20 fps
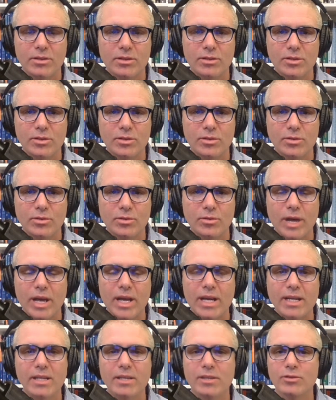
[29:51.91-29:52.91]
to
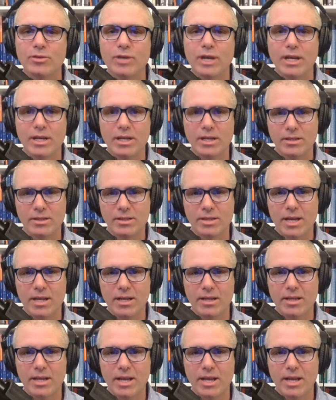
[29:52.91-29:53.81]
any trainings that,